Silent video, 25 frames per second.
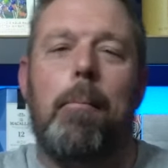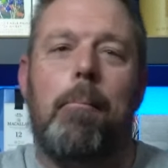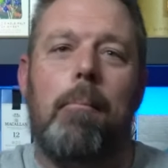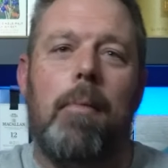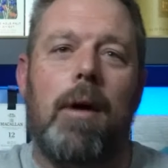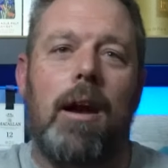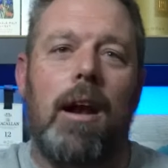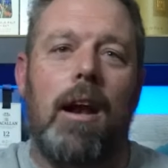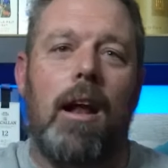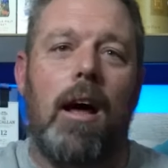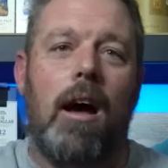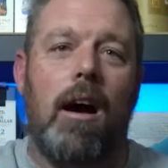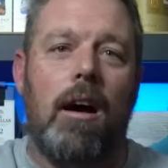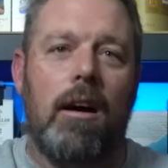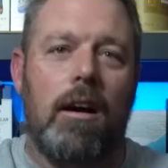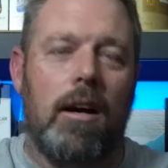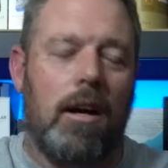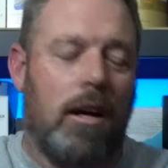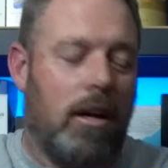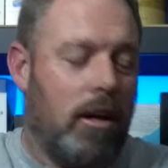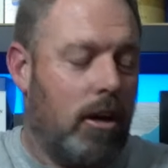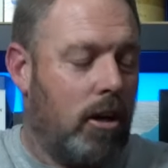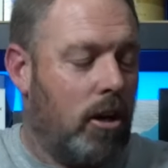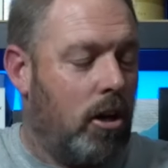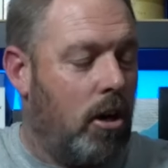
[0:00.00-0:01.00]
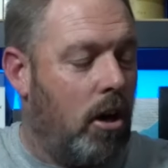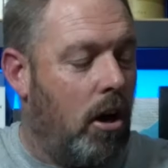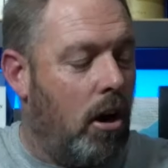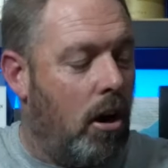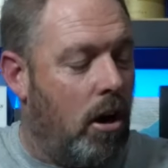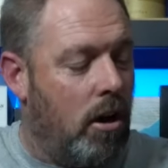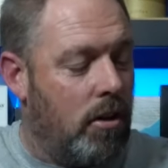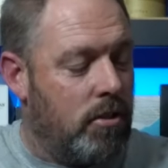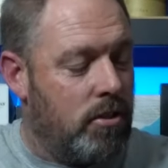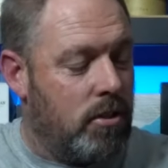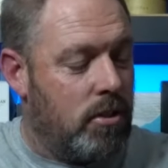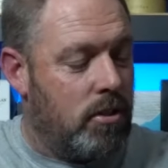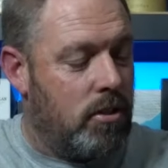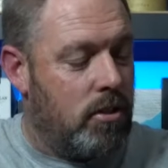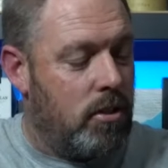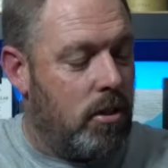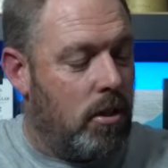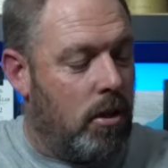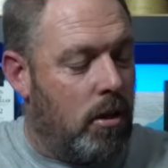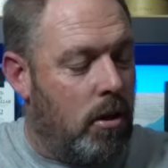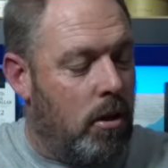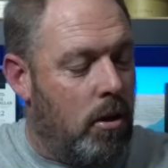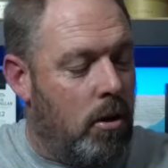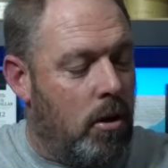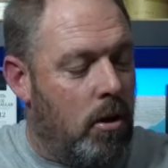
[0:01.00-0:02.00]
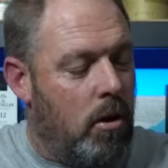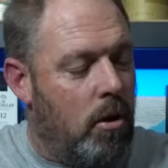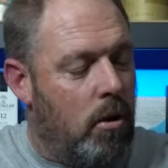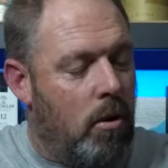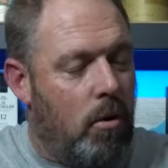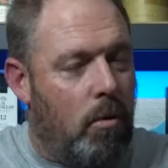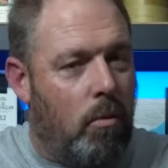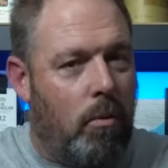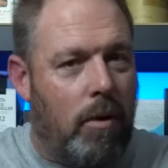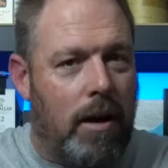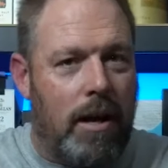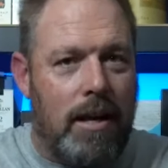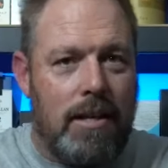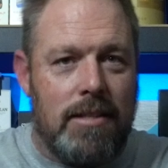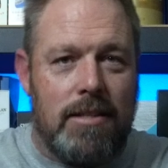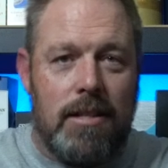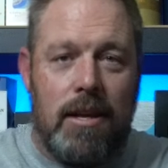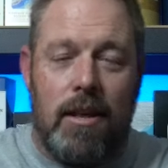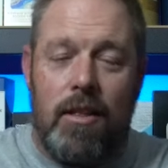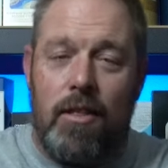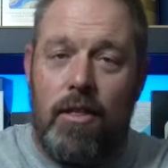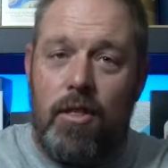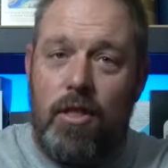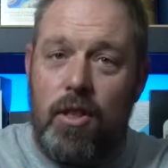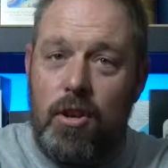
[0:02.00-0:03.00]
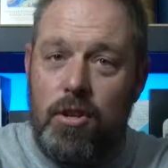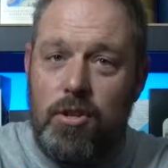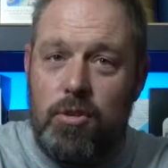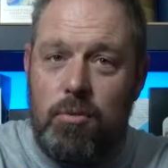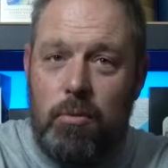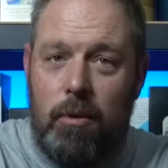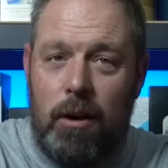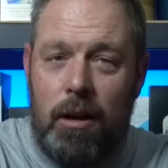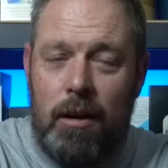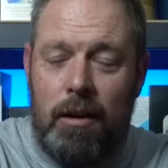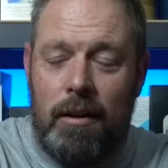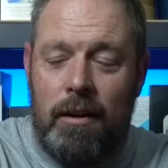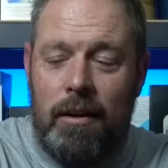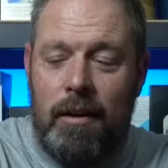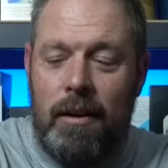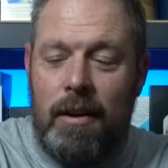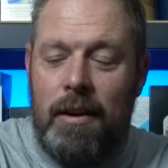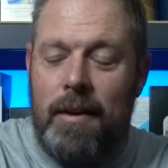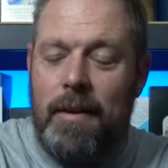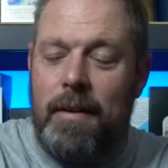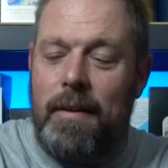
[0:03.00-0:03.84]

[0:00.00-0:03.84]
Malaga casks. Whereas this one